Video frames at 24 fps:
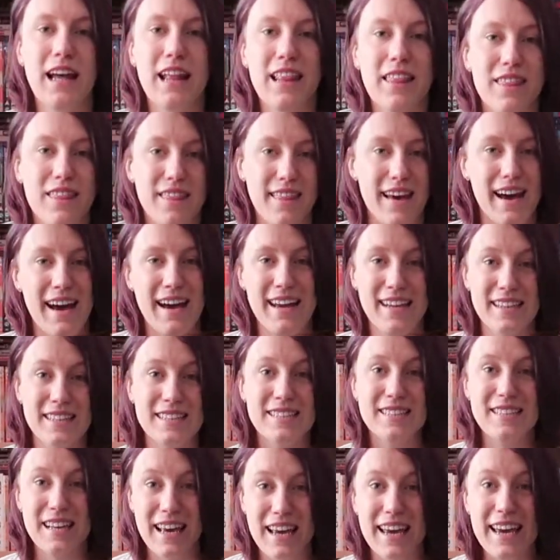and that
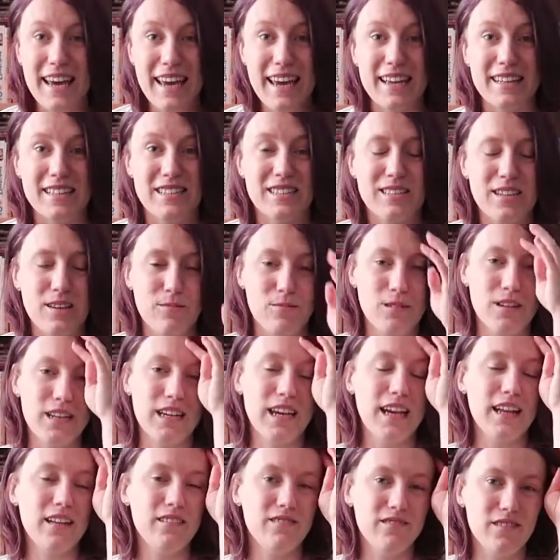is it so we're
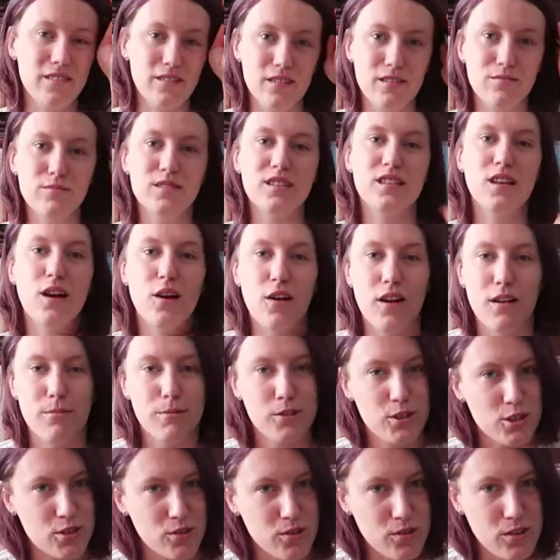getting through them slowly
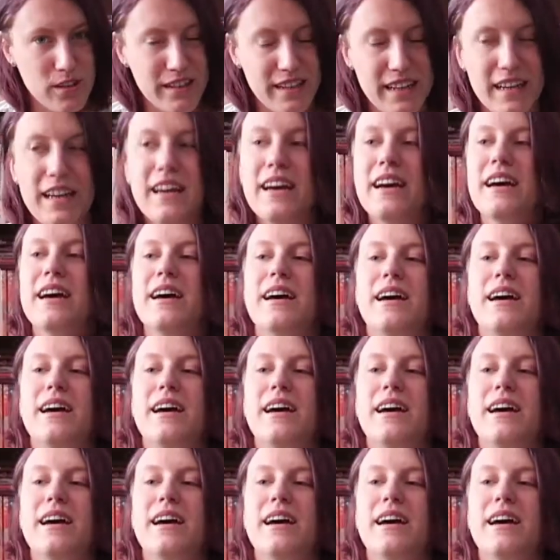but surely